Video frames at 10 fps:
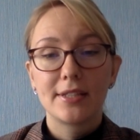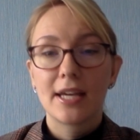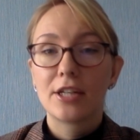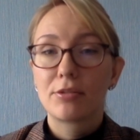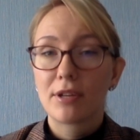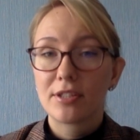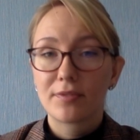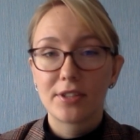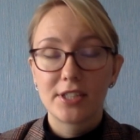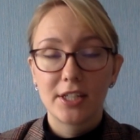and
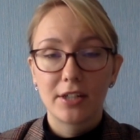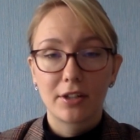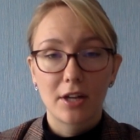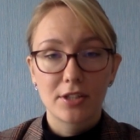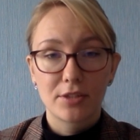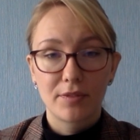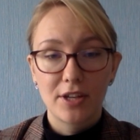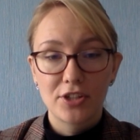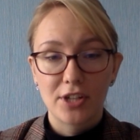Transfrontier Conservation